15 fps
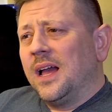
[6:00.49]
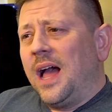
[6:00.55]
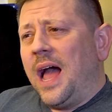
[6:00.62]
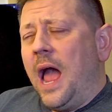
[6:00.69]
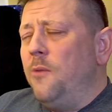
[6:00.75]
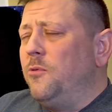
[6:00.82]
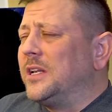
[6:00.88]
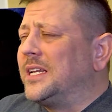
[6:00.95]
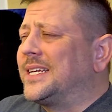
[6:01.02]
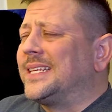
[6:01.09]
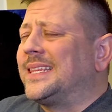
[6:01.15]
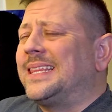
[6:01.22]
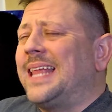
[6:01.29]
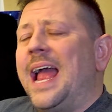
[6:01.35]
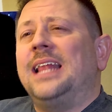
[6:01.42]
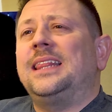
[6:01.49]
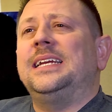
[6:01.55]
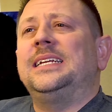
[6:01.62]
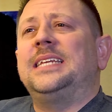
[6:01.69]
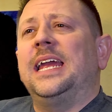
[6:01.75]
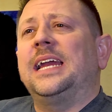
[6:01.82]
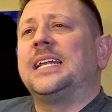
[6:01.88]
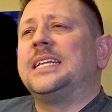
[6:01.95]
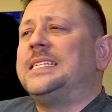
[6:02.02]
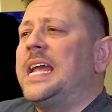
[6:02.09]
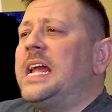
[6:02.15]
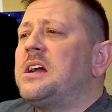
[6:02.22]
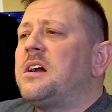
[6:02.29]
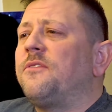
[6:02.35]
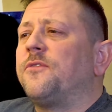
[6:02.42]
I would gladly take a
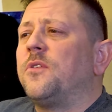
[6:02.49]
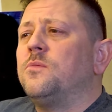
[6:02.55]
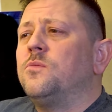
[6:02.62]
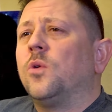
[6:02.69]
day off from